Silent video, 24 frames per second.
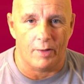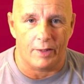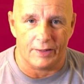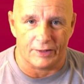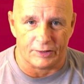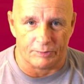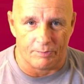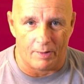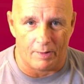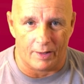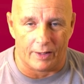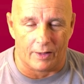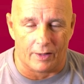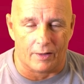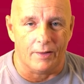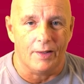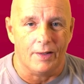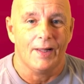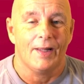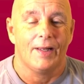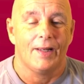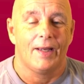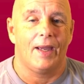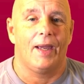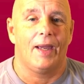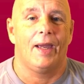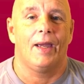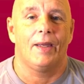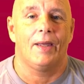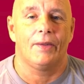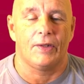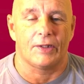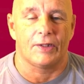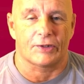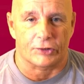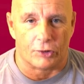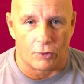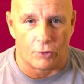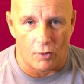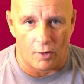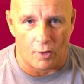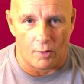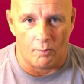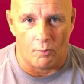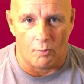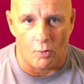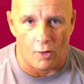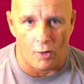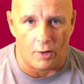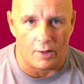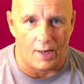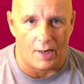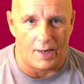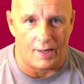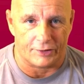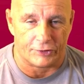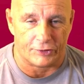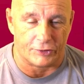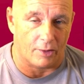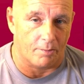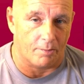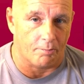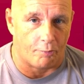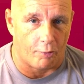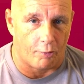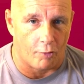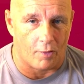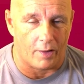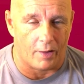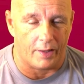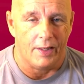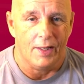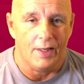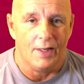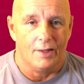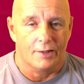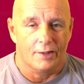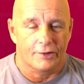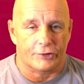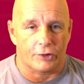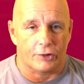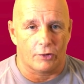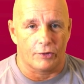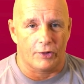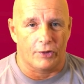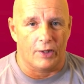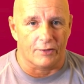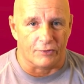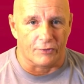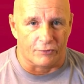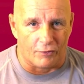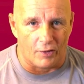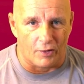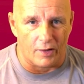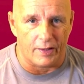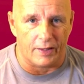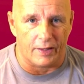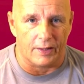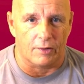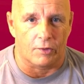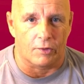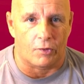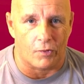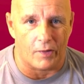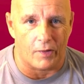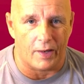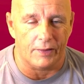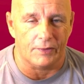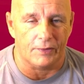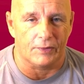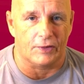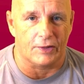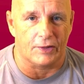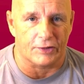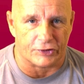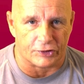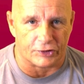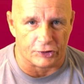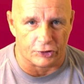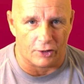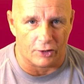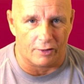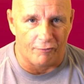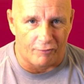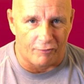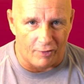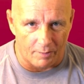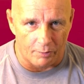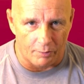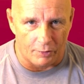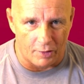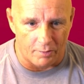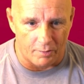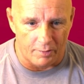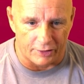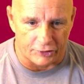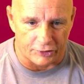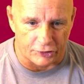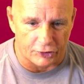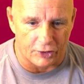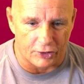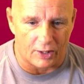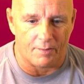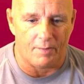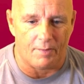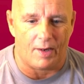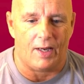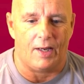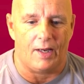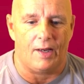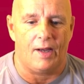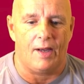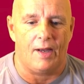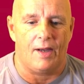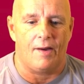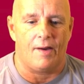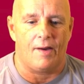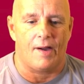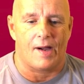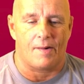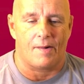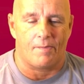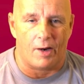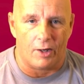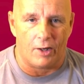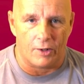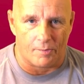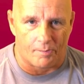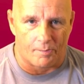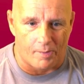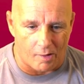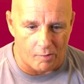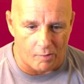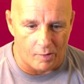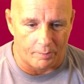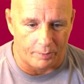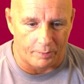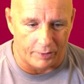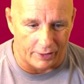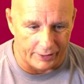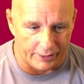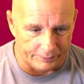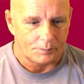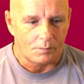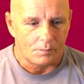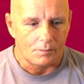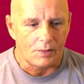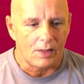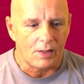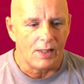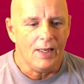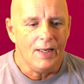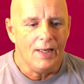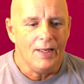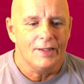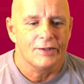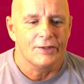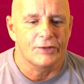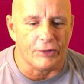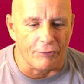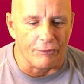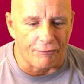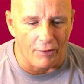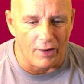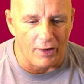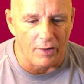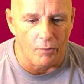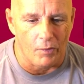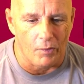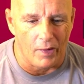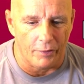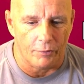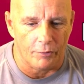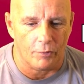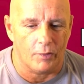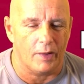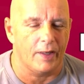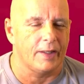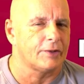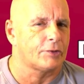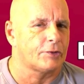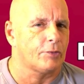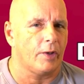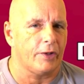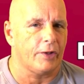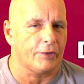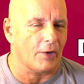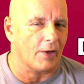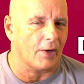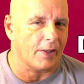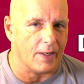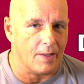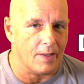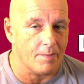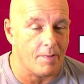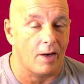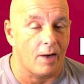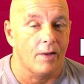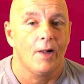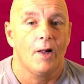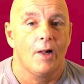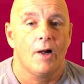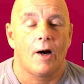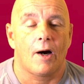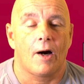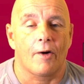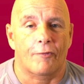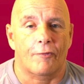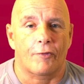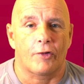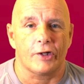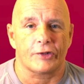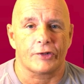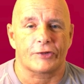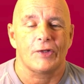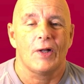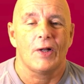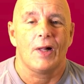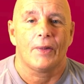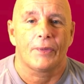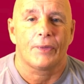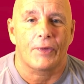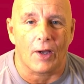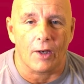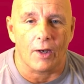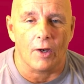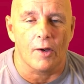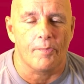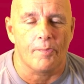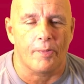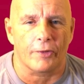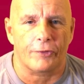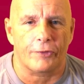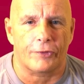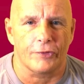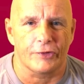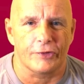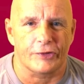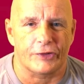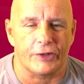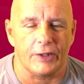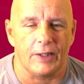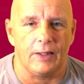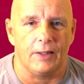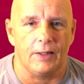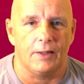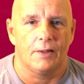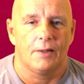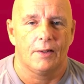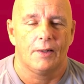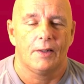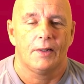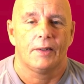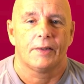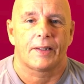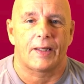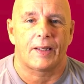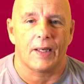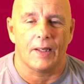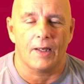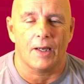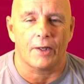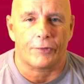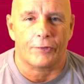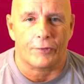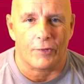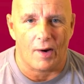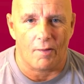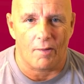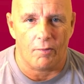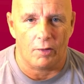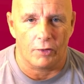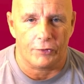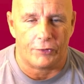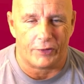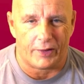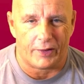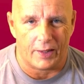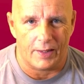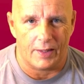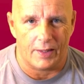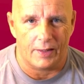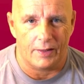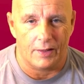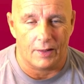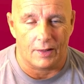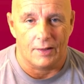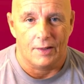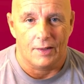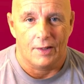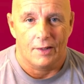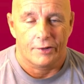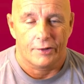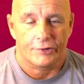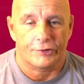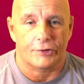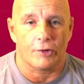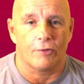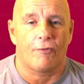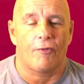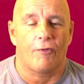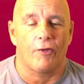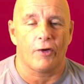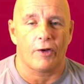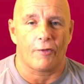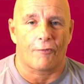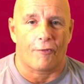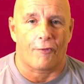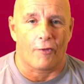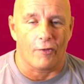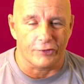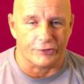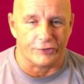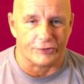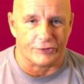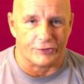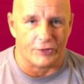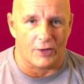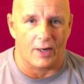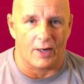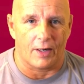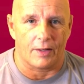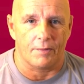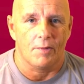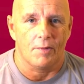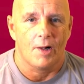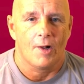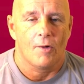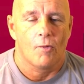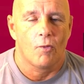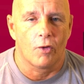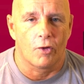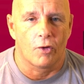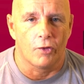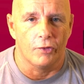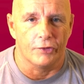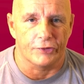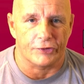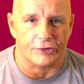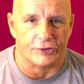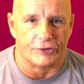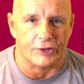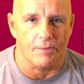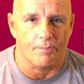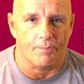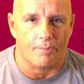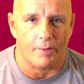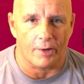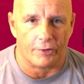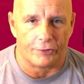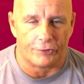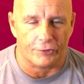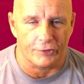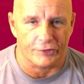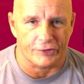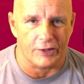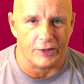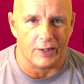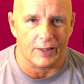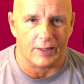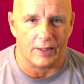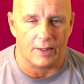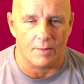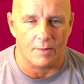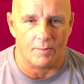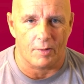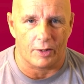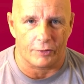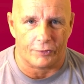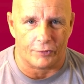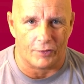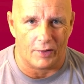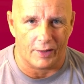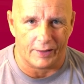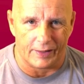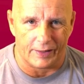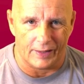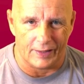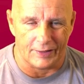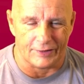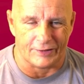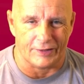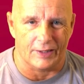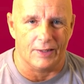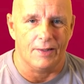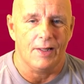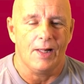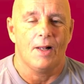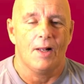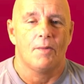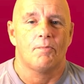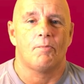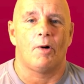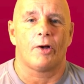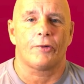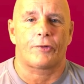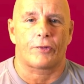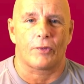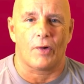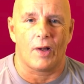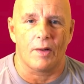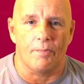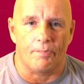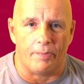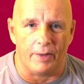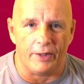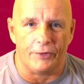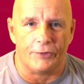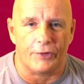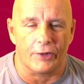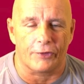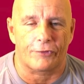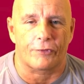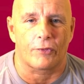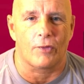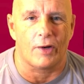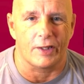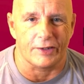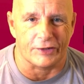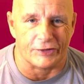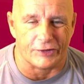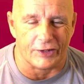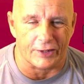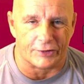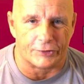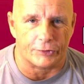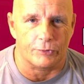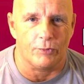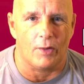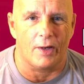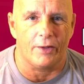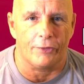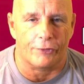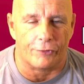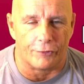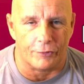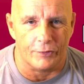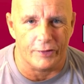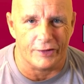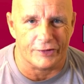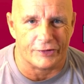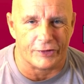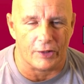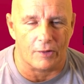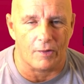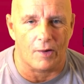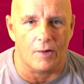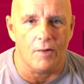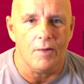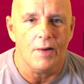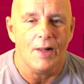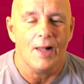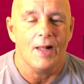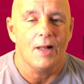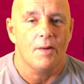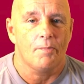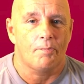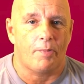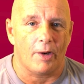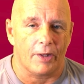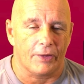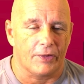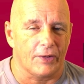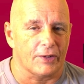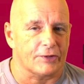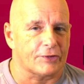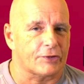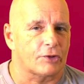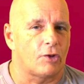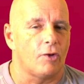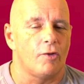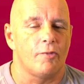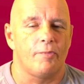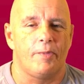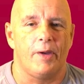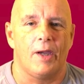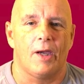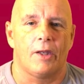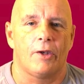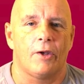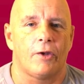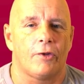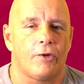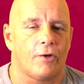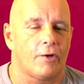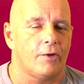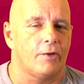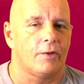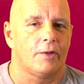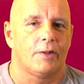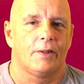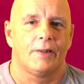is better. And they score more at some point. So there's very great decision from Dominic Schamp about the power play. Different Red Wings. What are you talking about? Of course, Tyler Bertuzzi cannot travel to Canada. So for the first time, we're going to see Bertuzzi against the Montreal Canadiens. Montreal beat Detroit 6-1-3-0. But this is going to be another